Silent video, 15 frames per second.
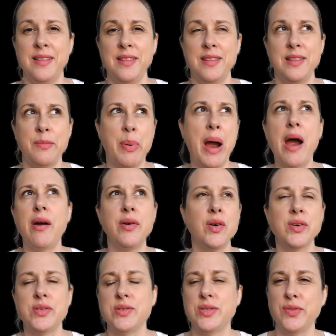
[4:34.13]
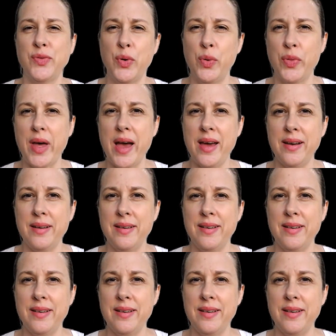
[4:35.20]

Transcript: the paradoxes of all that